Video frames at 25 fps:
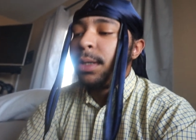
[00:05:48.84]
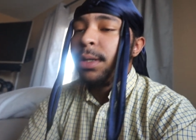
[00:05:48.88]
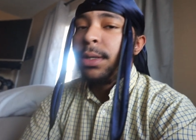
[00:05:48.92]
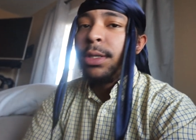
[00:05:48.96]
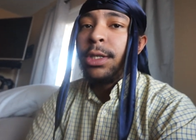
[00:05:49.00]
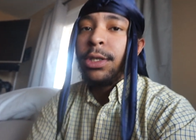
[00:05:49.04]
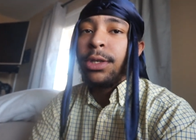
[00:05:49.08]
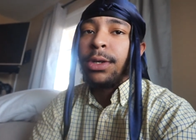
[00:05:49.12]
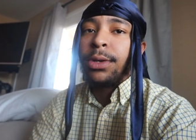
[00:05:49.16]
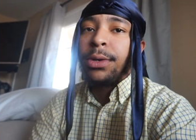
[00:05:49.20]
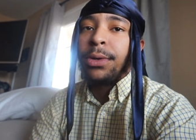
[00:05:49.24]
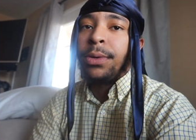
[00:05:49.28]

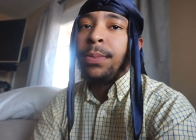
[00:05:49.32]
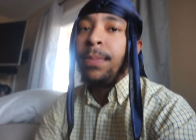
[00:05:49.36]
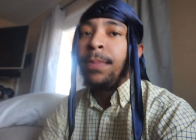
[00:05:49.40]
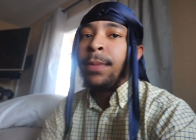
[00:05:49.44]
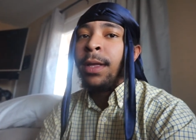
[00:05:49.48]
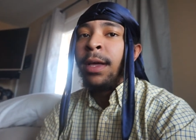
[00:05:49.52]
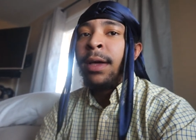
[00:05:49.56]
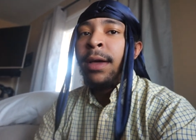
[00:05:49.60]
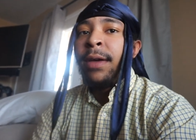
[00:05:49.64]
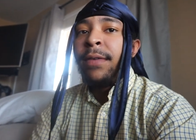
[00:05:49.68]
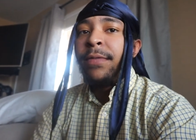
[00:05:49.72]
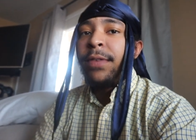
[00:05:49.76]
So,
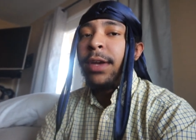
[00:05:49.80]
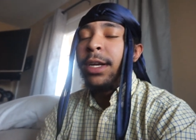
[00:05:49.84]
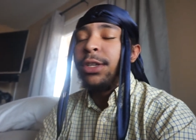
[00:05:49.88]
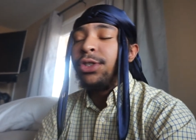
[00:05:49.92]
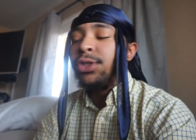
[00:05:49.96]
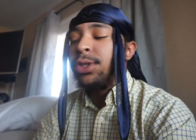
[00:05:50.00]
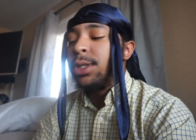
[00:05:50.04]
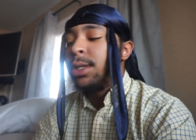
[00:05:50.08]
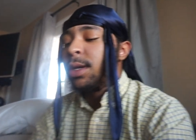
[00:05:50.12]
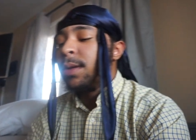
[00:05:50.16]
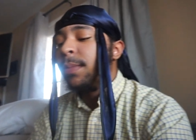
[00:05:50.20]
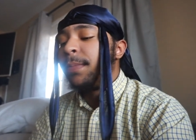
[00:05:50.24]
if you're
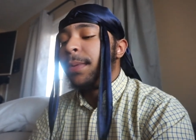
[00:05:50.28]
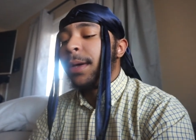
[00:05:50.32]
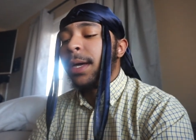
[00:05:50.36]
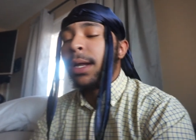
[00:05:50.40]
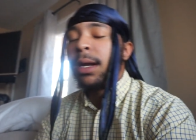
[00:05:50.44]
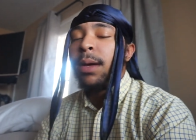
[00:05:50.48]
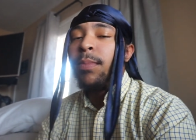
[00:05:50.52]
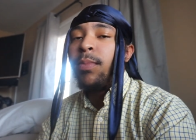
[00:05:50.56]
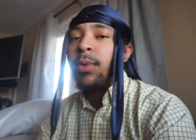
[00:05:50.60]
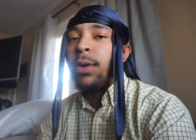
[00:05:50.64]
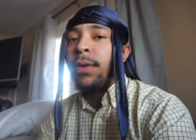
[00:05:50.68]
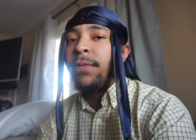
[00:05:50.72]
interested in
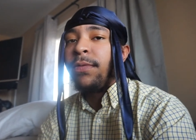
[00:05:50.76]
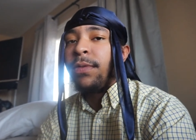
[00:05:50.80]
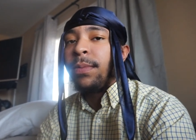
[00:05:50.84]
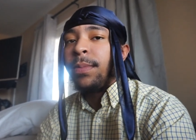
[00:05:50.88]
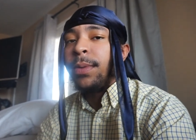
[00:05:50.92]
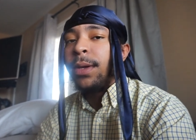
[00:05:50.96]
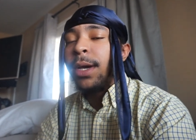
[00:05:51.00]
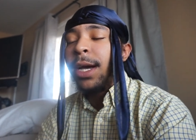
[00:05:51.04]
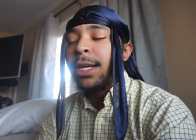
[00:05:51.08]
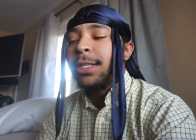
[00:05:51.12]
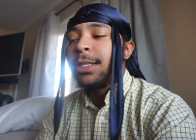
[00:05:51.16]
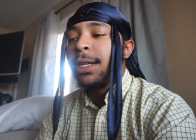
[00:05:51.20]
picking up one of them,
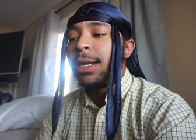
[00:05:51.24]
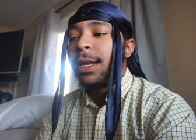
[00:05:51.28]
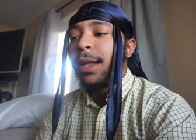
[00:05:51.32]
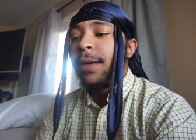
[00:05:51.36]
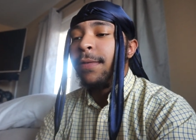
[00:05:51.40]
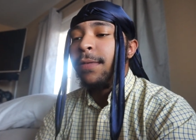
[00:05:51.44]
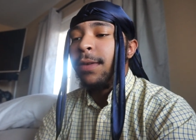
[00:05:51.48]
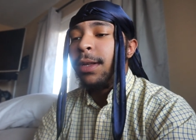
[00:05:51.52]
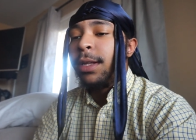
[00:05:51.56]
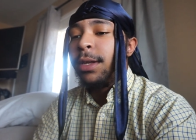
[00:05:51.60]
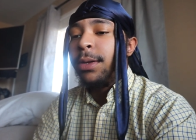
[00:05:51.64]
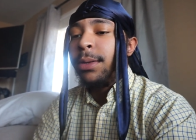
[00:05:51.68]
you guys can
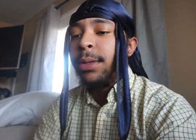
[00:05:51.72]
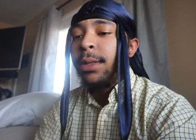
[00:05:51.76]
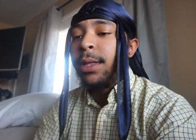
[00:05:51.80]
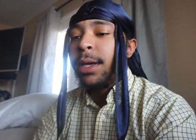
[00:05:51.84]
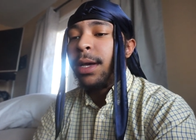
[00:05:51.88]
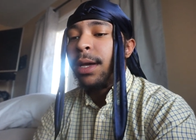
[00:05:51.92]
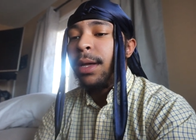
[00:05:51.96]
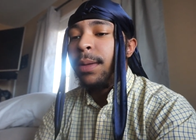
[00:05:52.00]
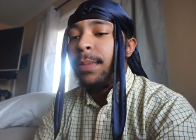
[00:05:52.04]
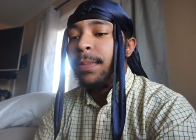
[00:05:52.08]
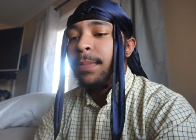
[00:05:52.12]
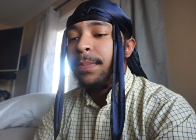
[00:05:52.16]
definitely do
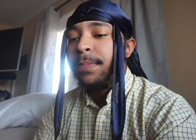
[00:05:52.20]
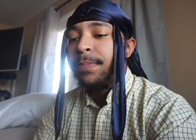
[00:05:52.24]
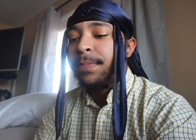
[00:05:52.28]
that.